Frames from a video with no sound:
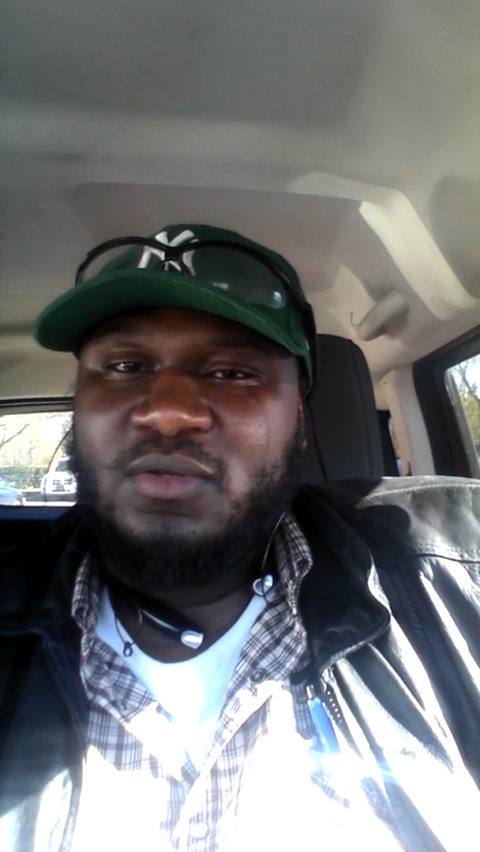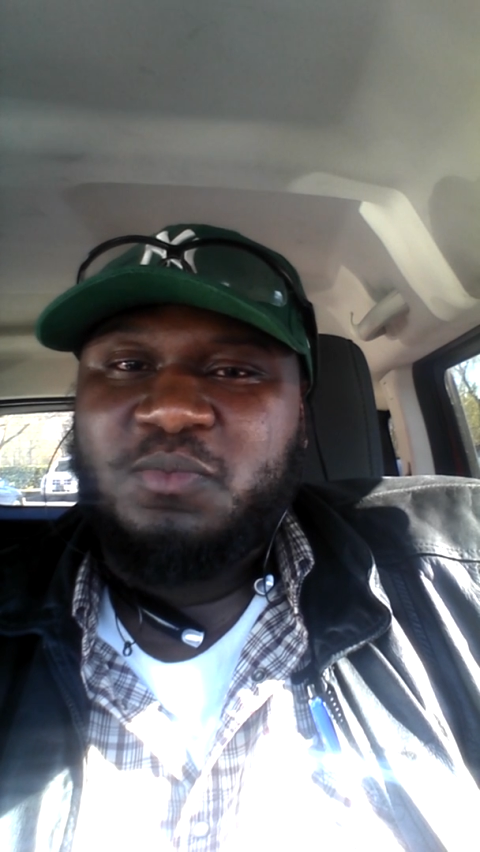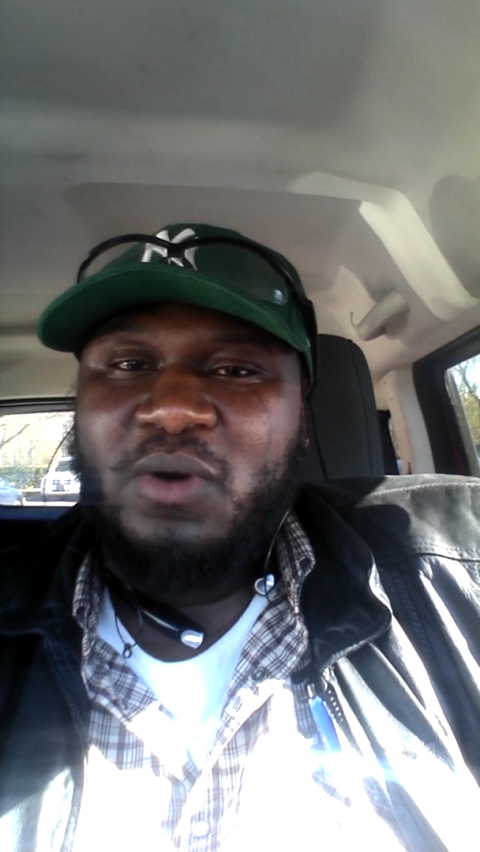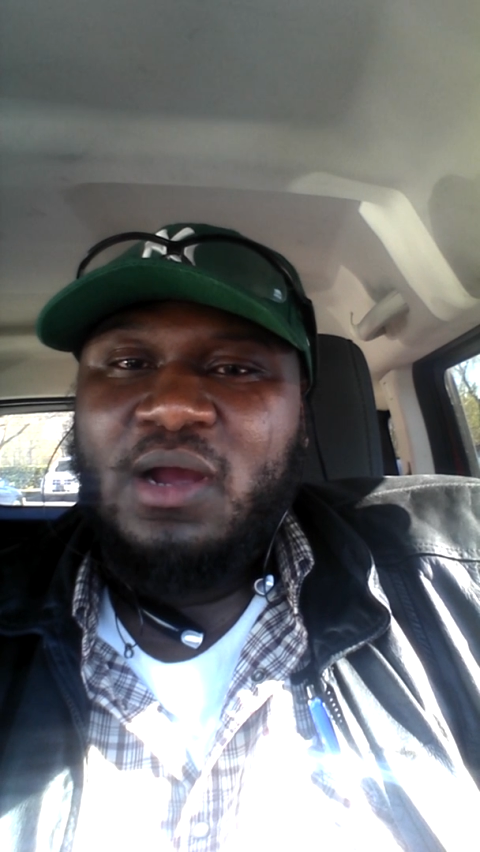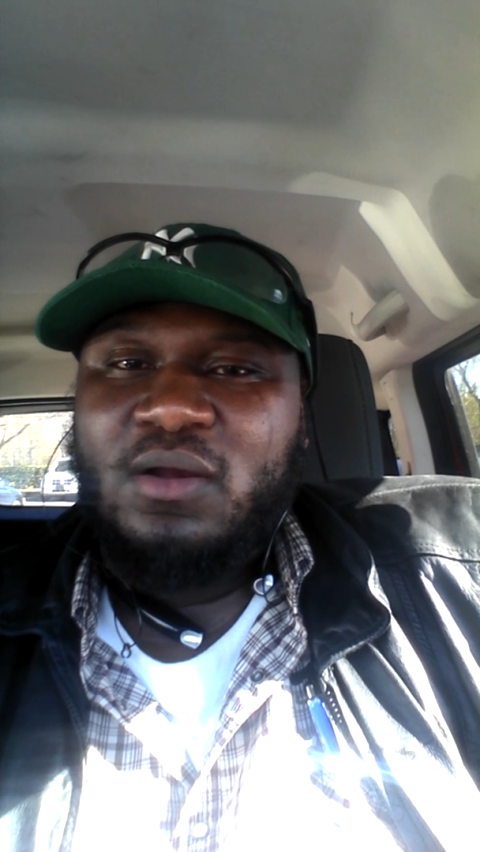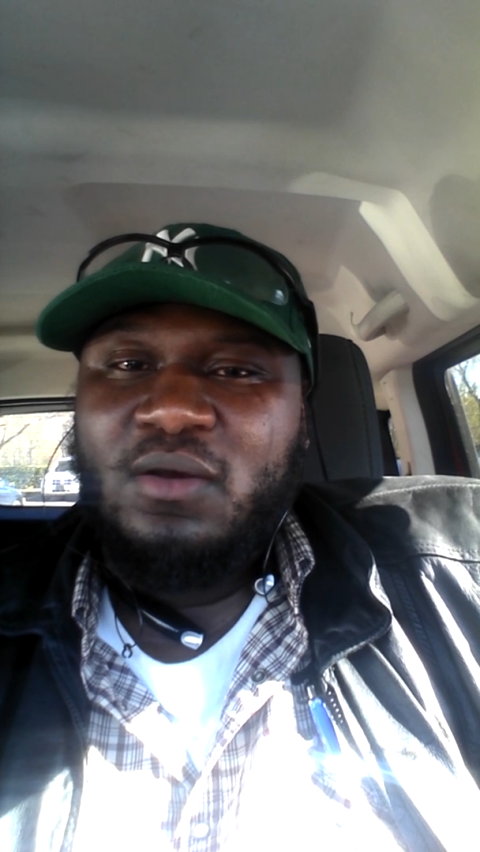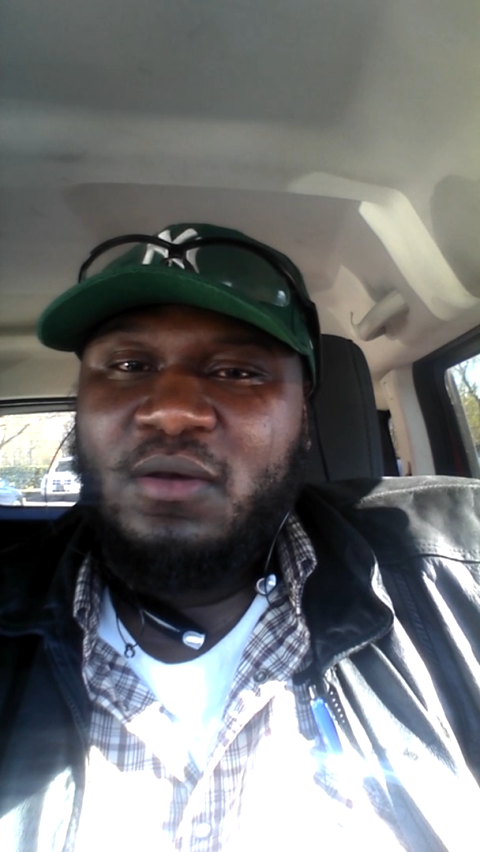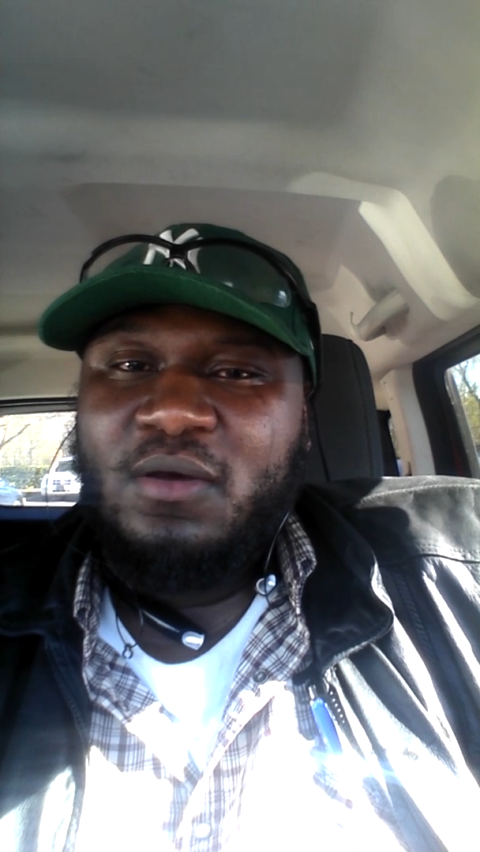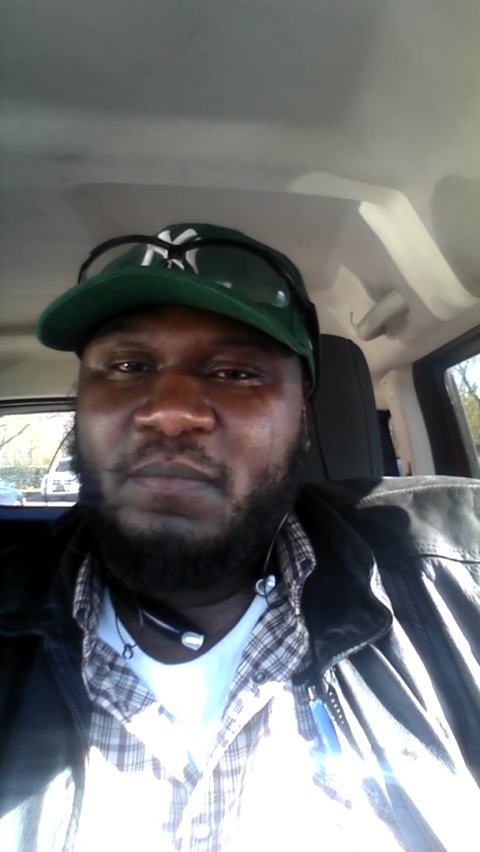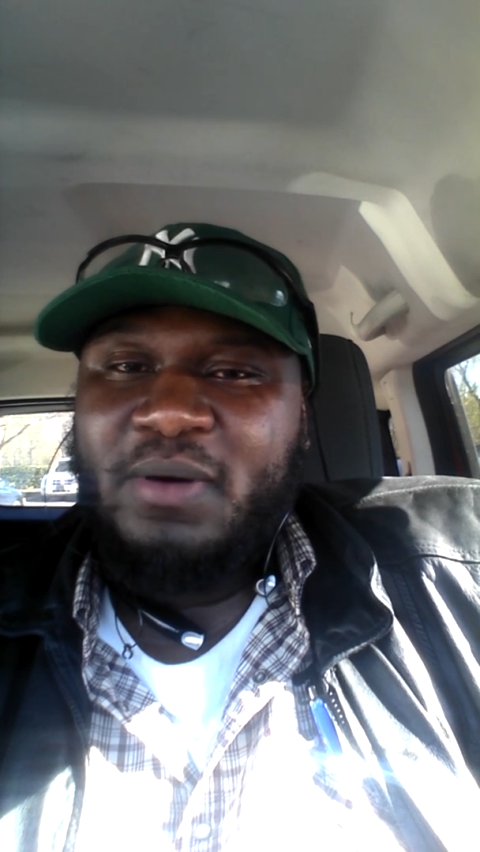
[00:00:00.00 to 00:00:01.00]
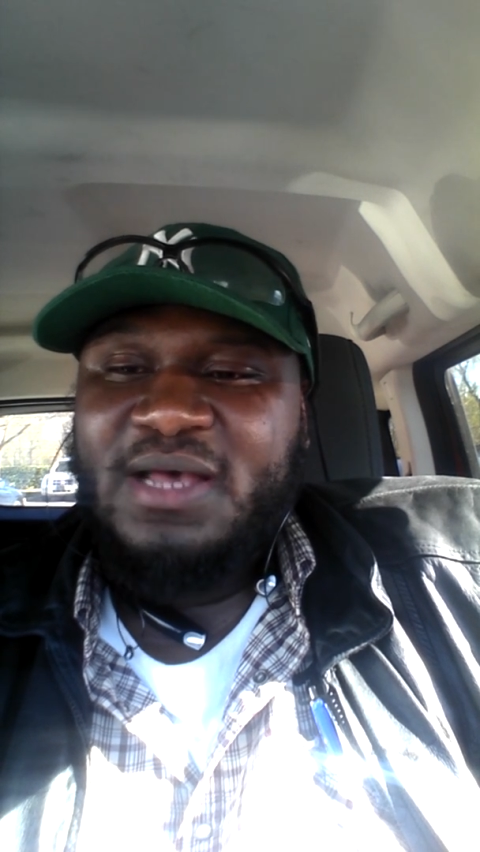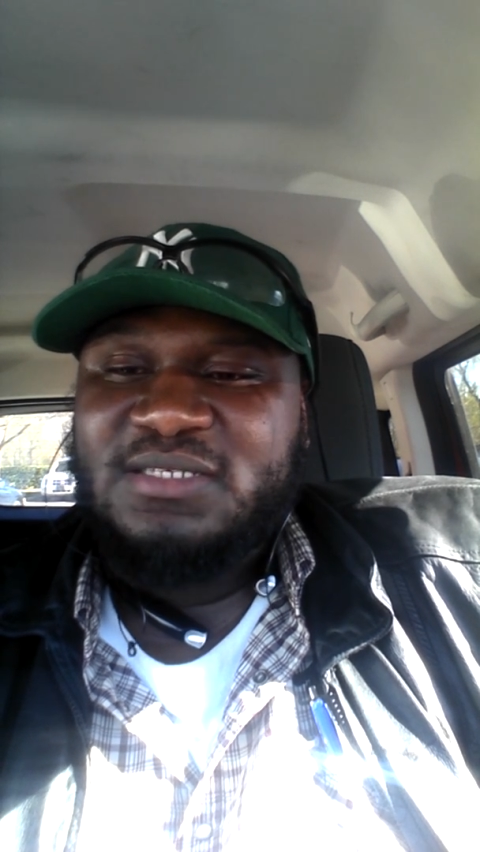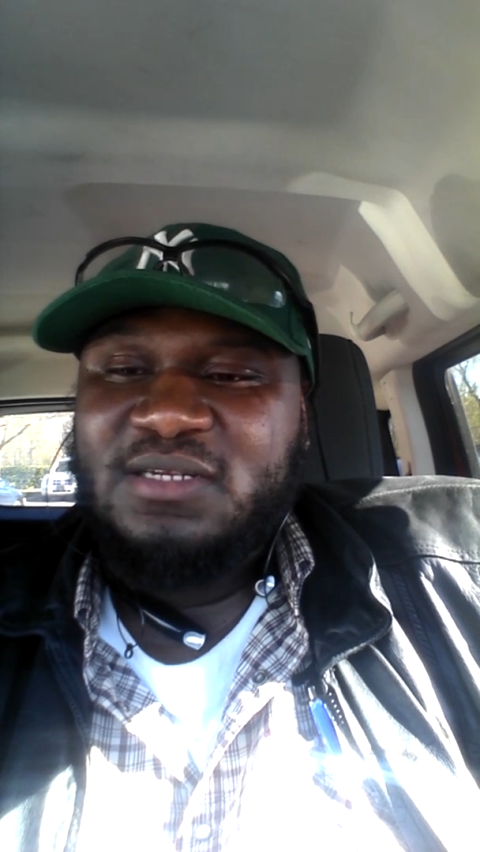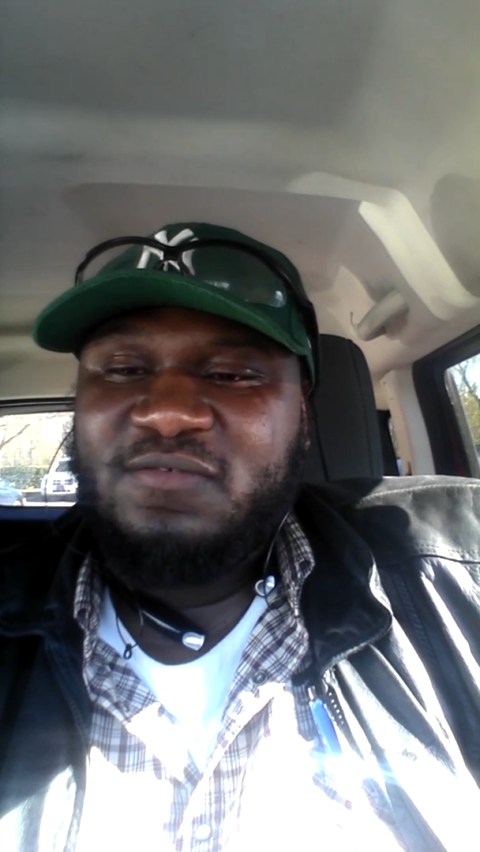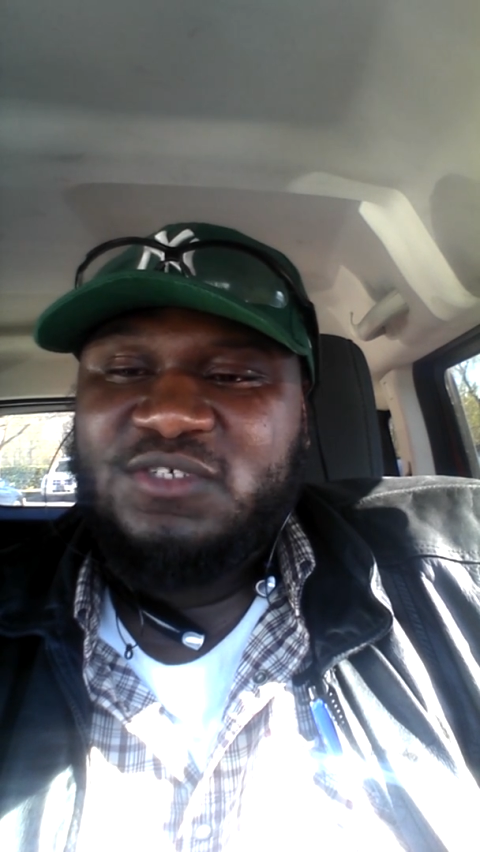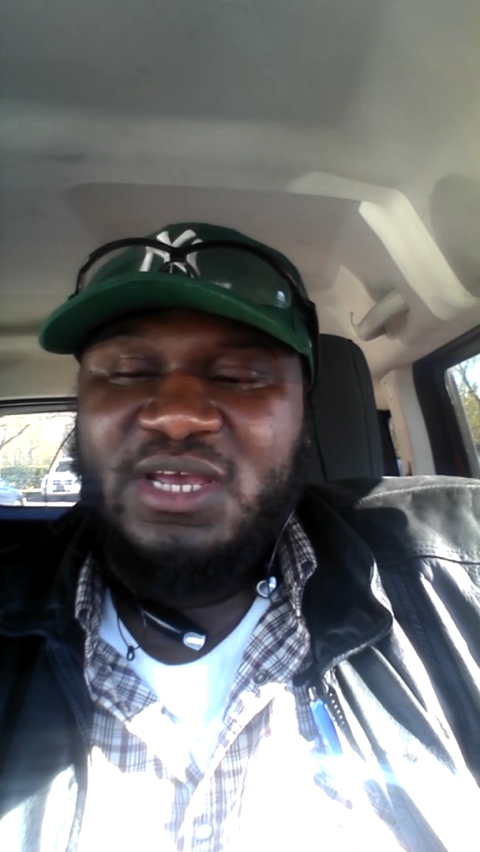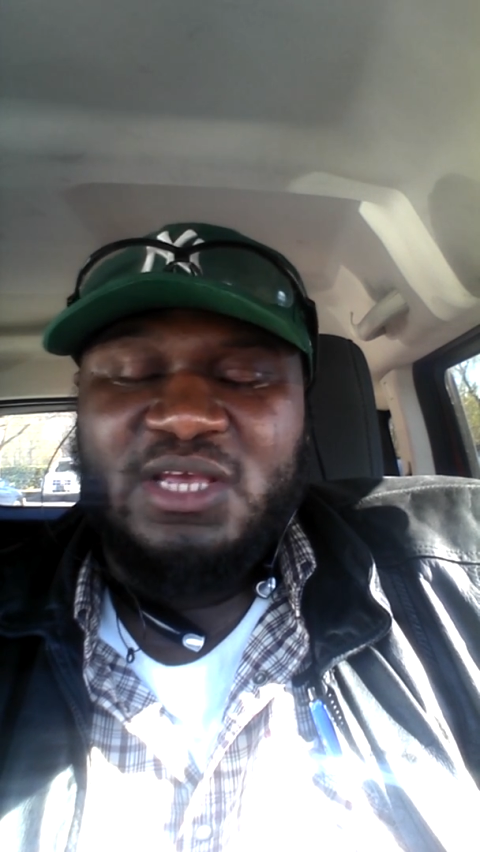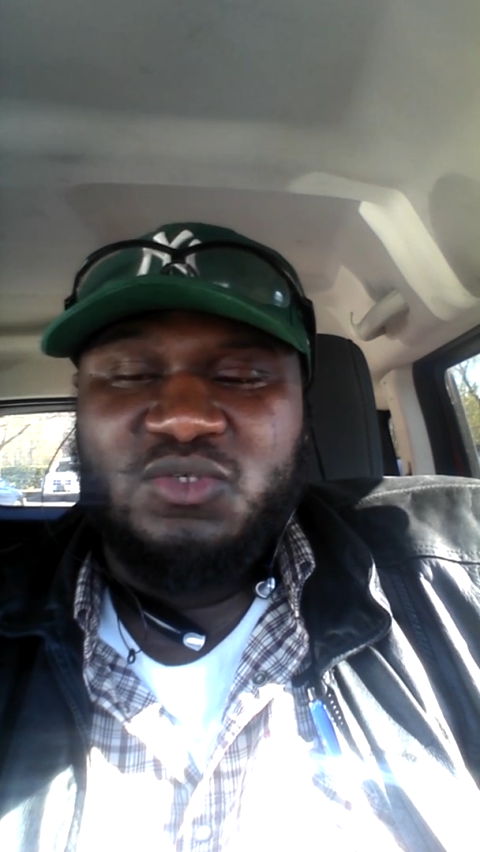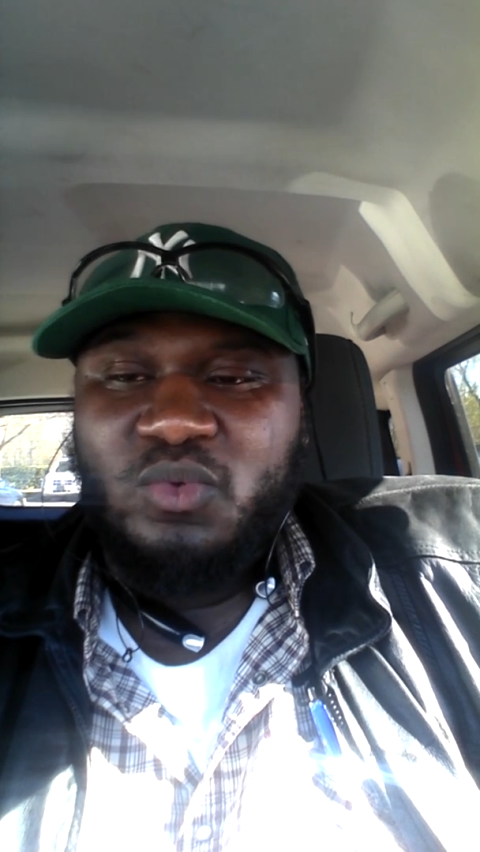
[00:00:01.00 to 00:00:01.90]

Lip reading: spark a positive change.